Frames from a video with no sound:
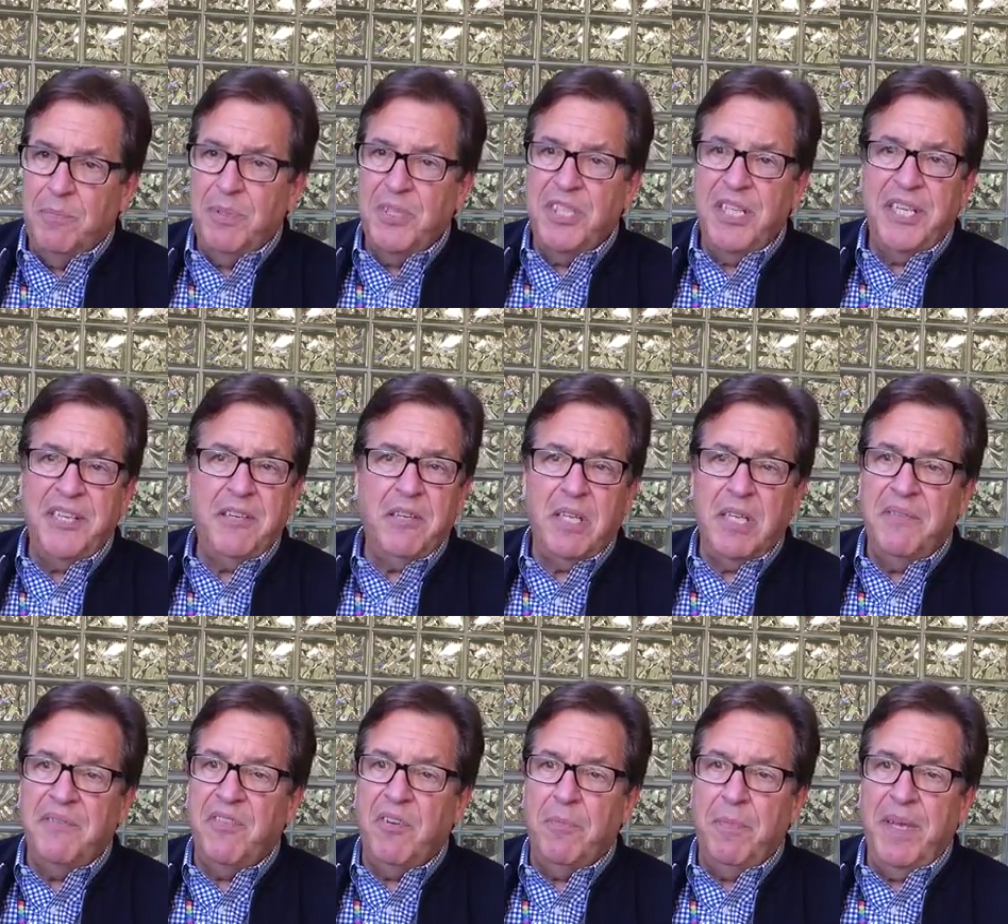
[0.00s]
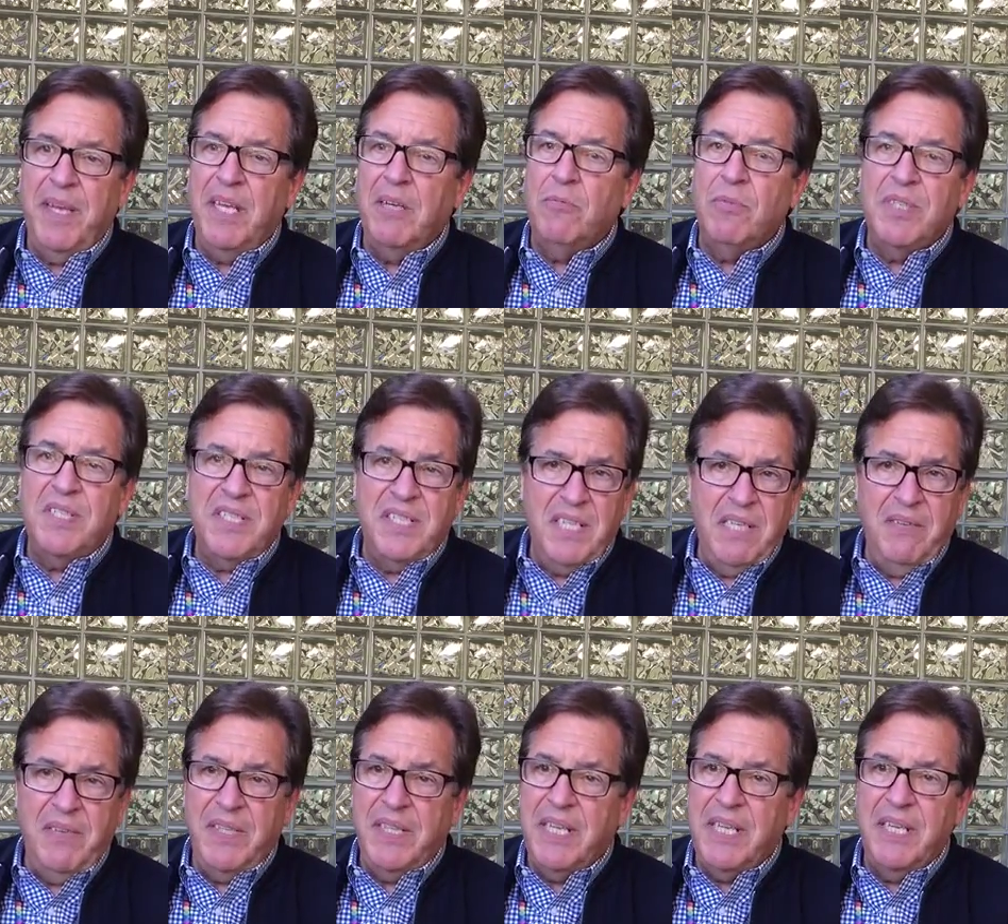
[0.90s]
particularly for me in
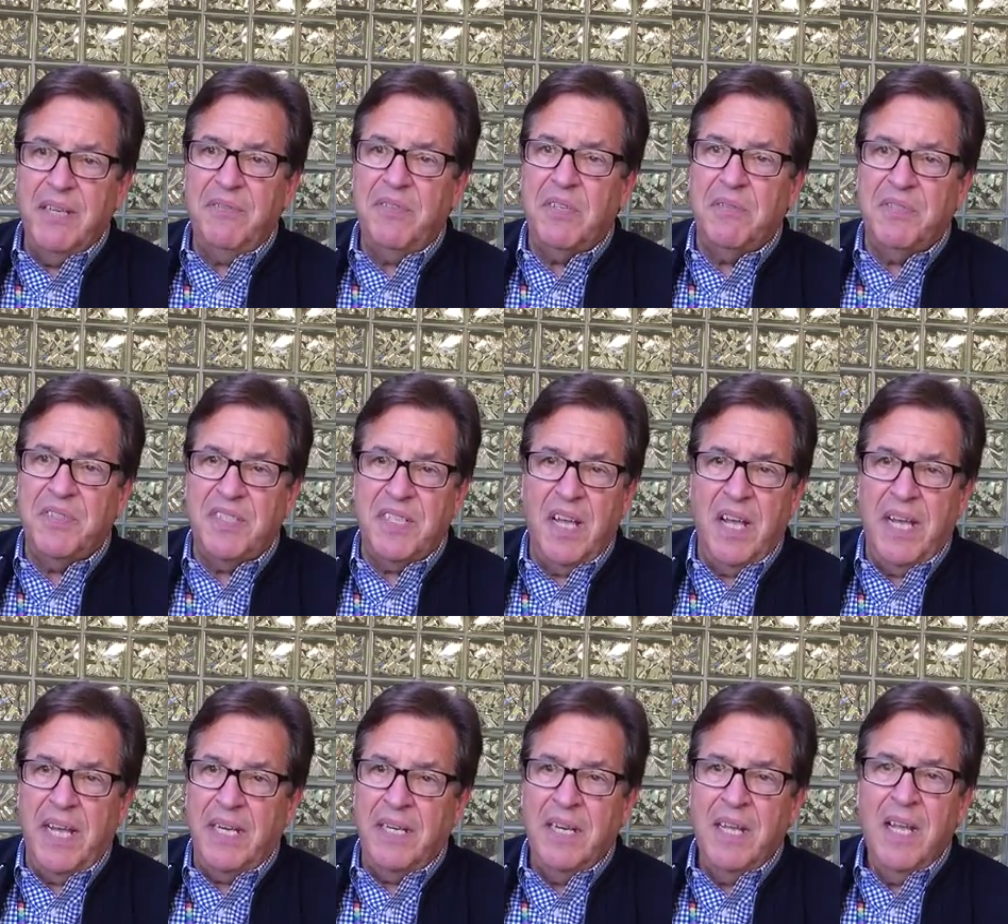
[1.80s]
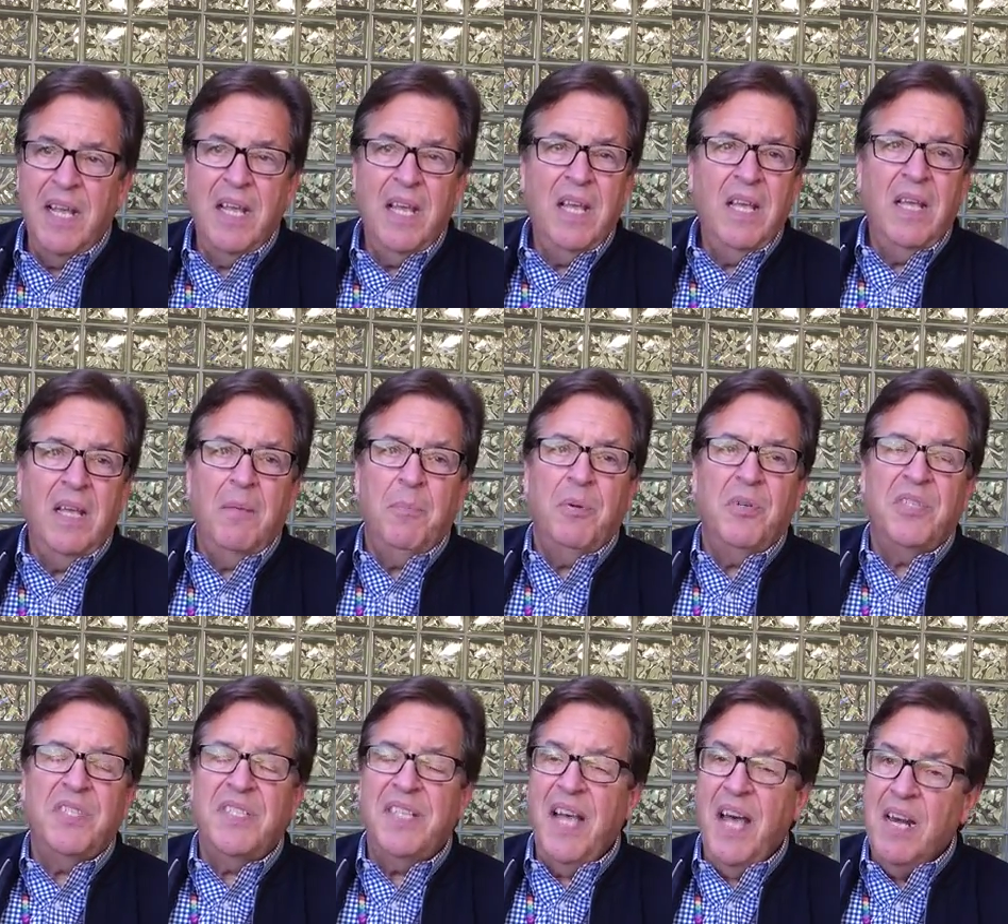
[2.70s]
receiving the gift of sight,
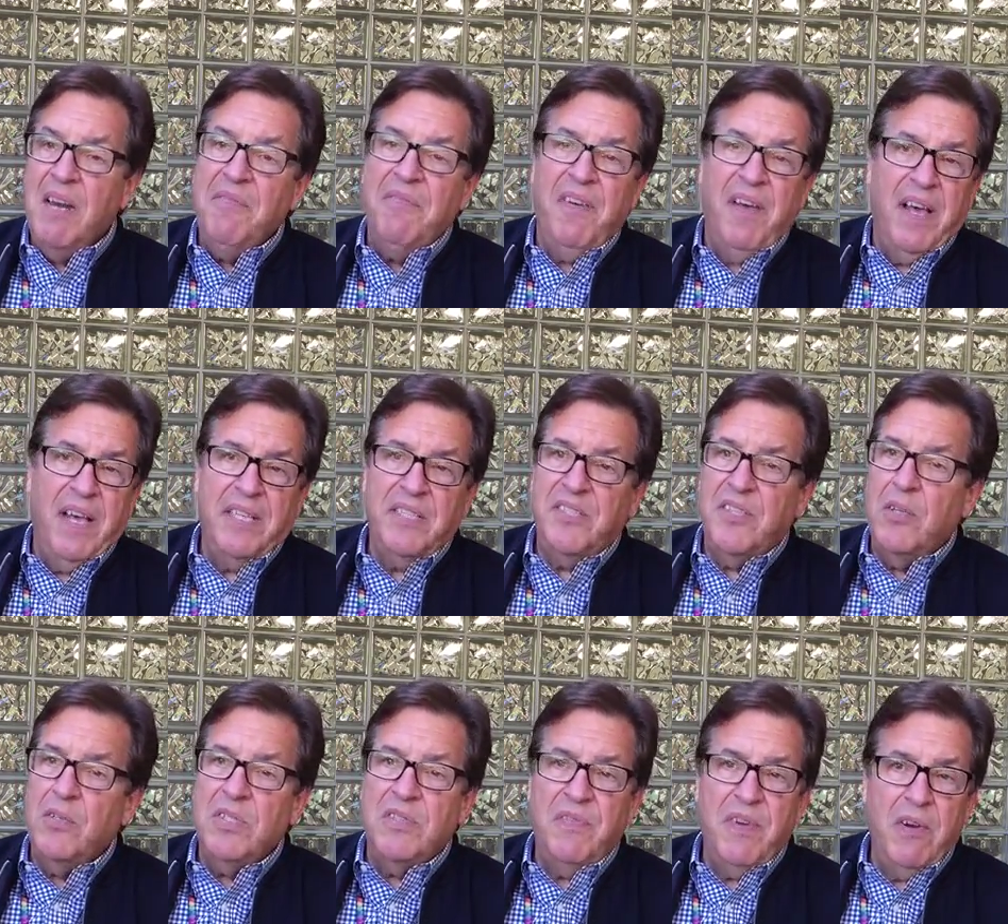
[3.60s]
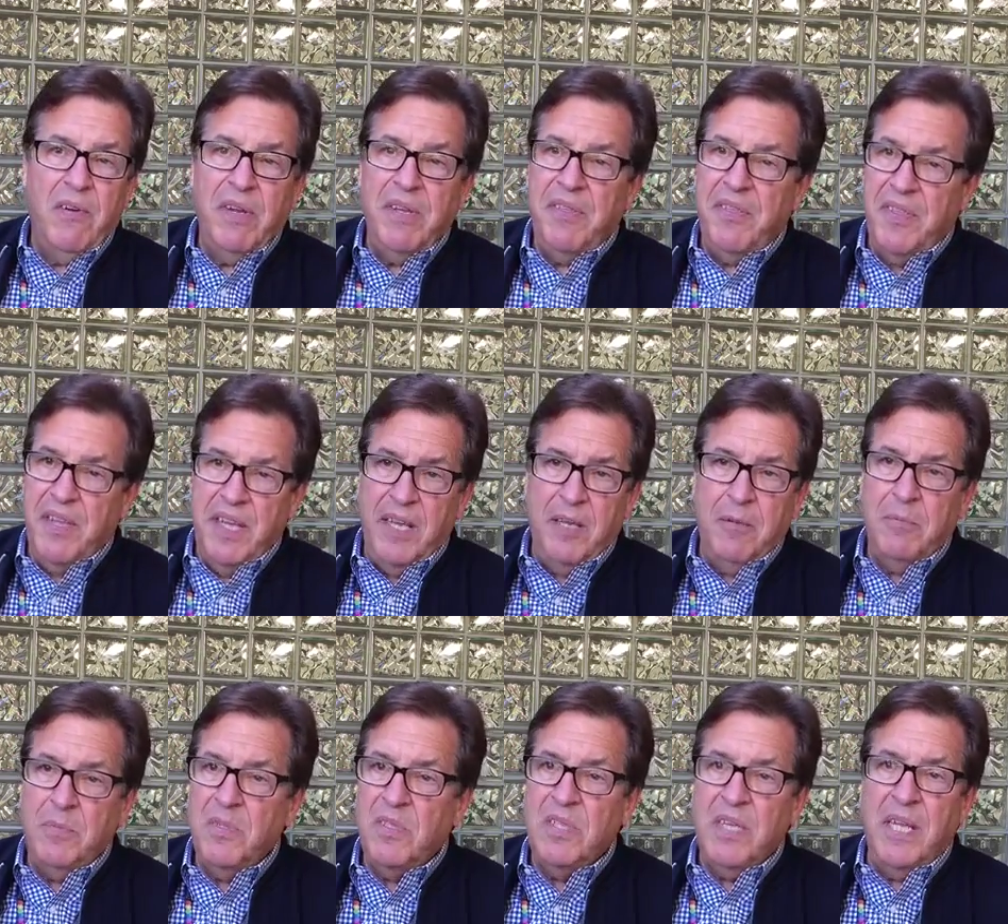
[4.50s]
personifies those very
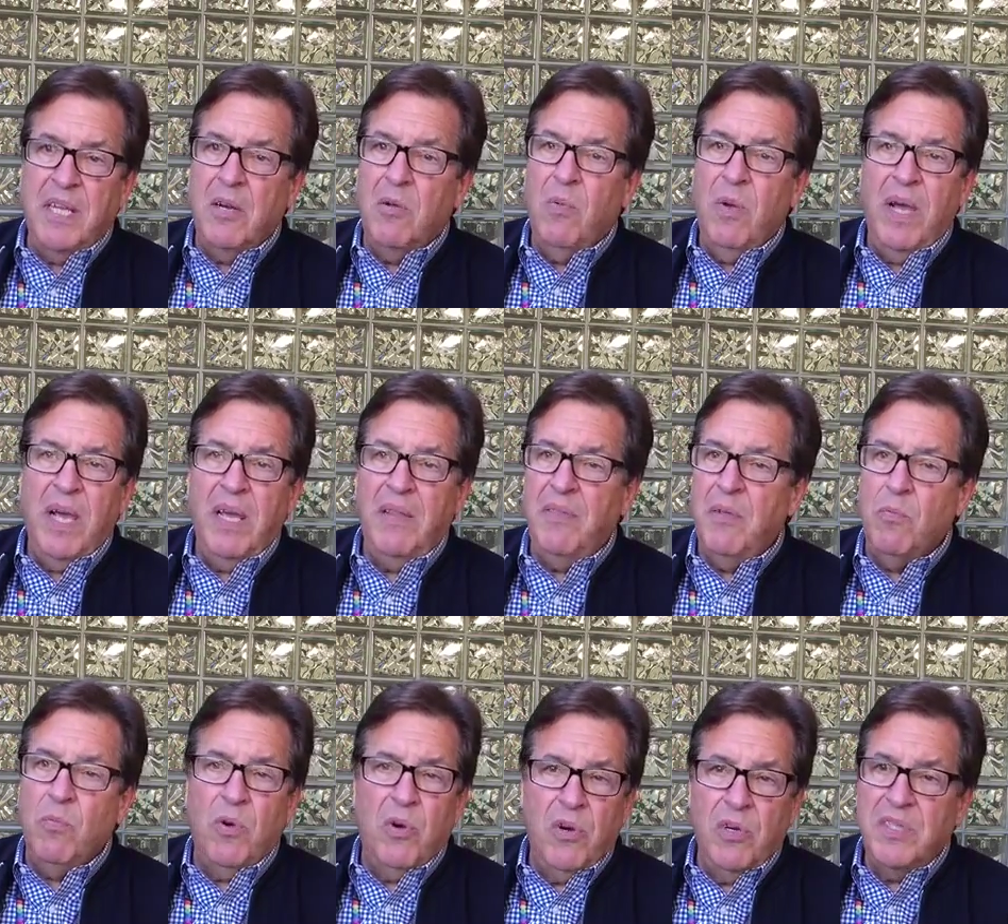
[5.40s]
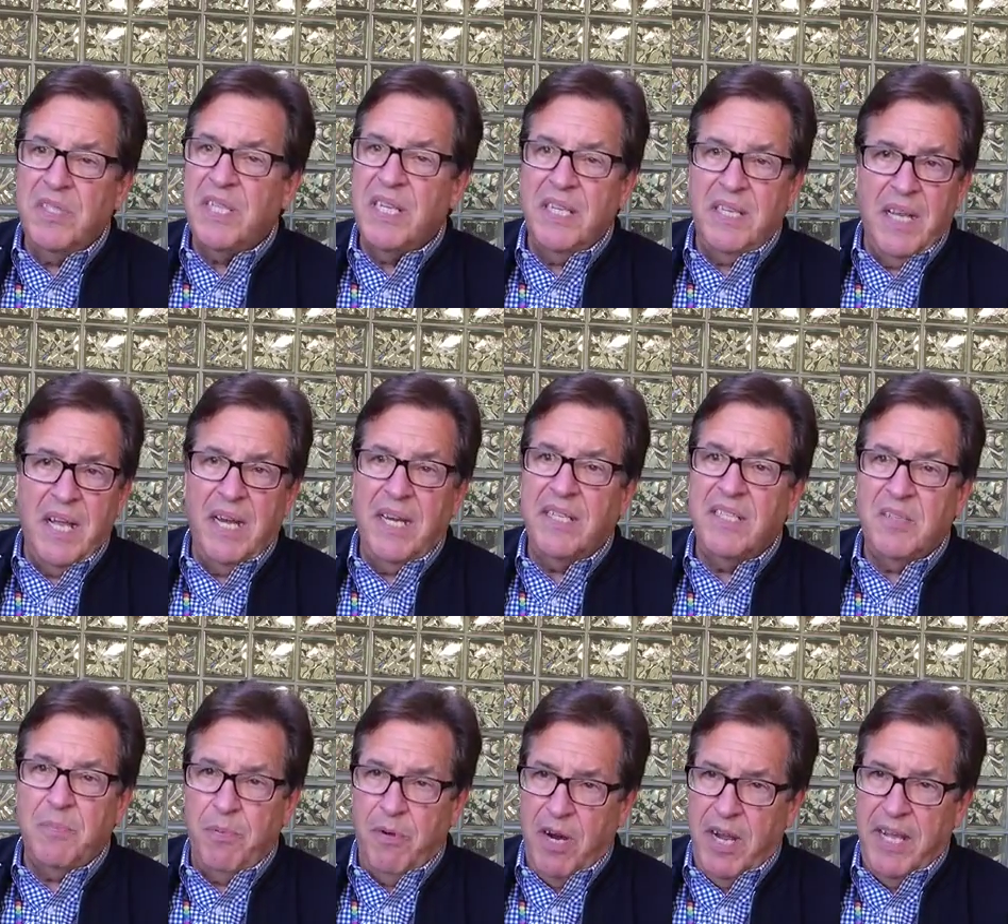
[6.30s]
themes in a way that words cannot
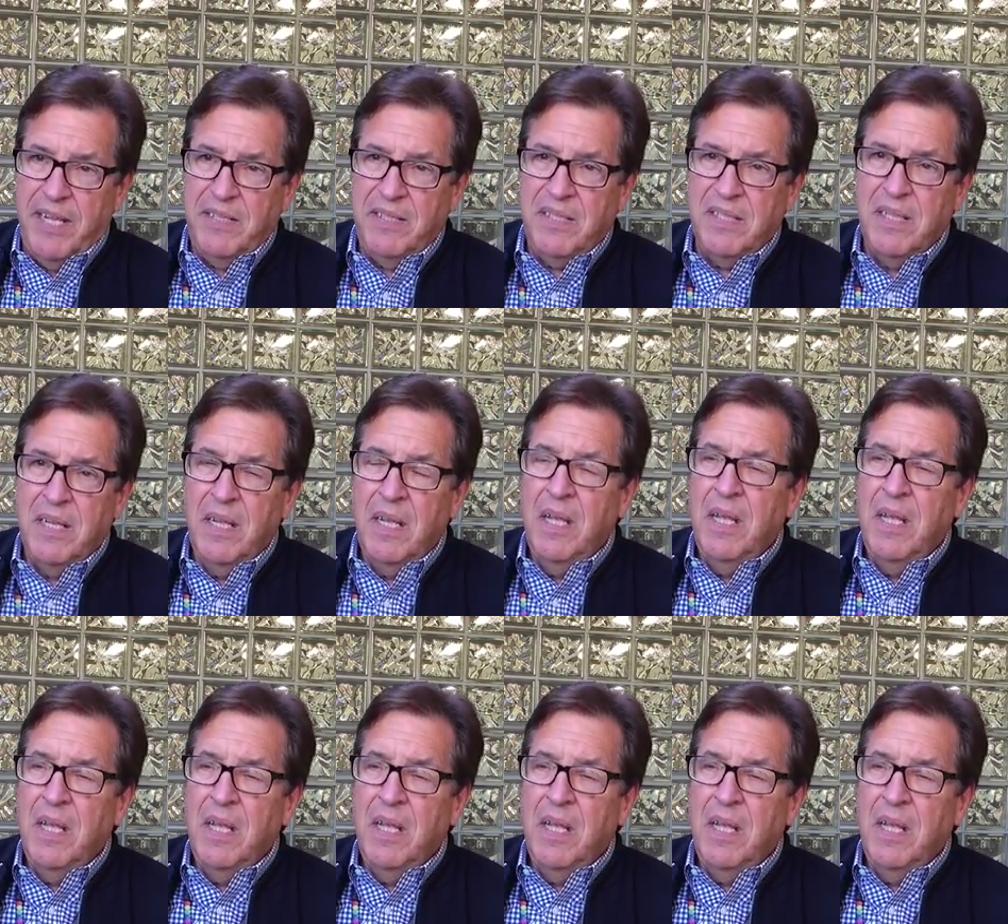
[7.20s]
express.